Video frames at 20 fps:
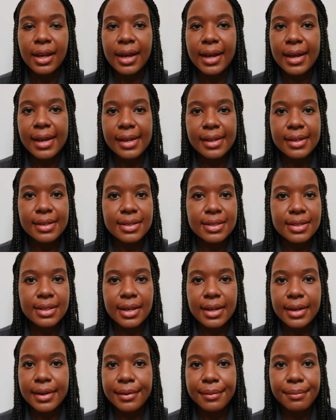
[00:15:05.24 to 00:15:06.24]
and
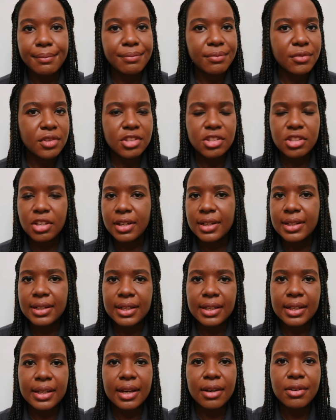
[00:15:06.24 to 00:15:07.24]

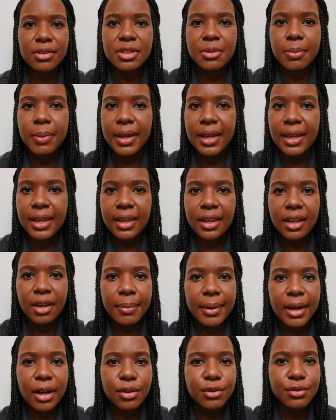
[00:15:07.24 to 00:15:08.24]
certainly I was paying
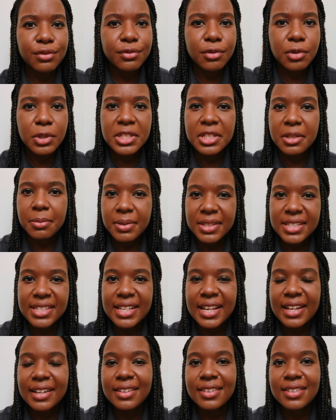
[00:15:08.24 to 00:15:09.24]
about
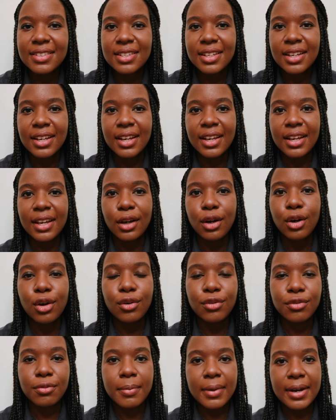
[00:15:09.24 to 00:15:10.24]
40%
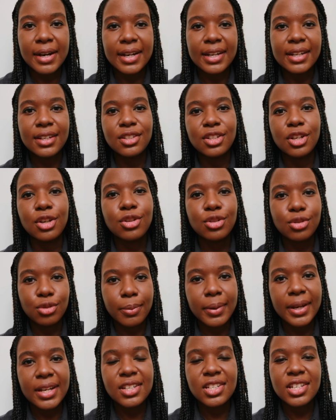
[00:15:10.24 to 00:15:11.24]
of my total
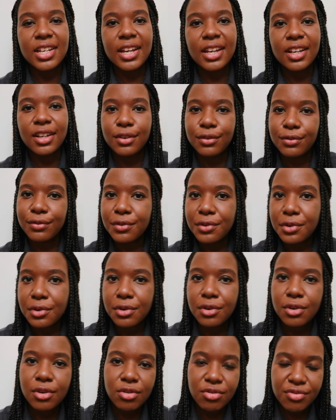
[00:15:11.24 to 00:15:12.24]
paycheck
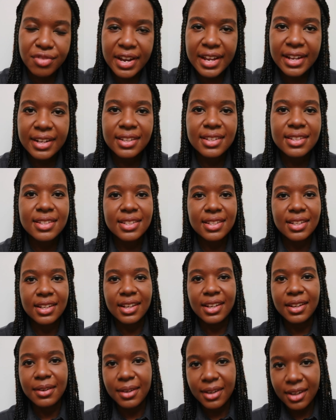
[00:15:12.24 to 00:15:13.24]
for rent,
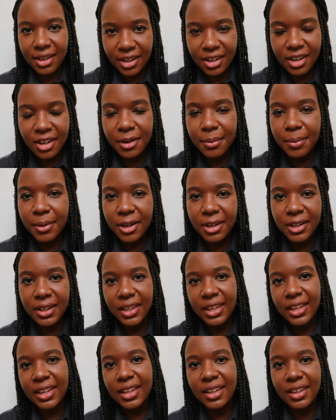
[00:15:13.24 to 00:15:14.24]
car
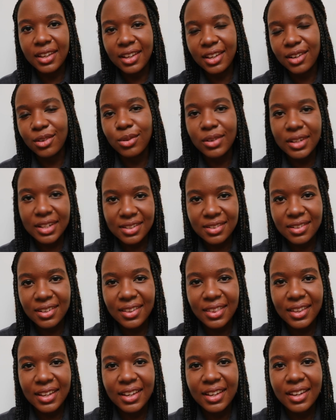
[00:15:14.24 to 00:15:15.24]
parking and all that sort
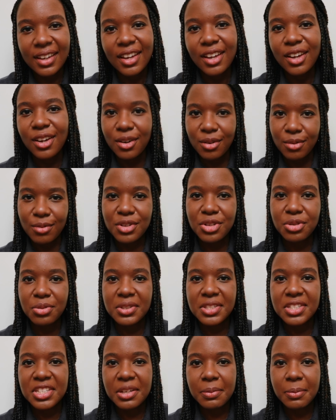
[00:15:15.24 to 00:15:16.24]
of thing, which
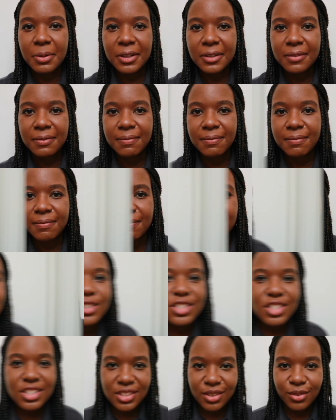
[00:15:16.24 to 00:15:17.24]
was cheaper.
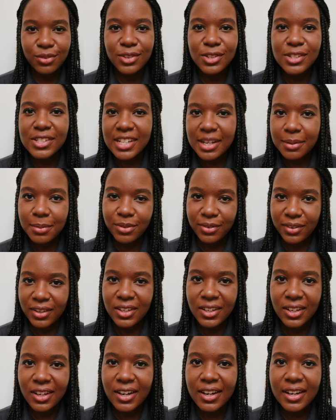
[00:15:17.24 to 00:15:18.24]
So just a few tips for
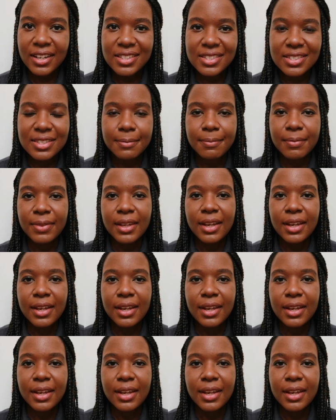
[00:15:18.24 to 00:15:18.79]
you guys.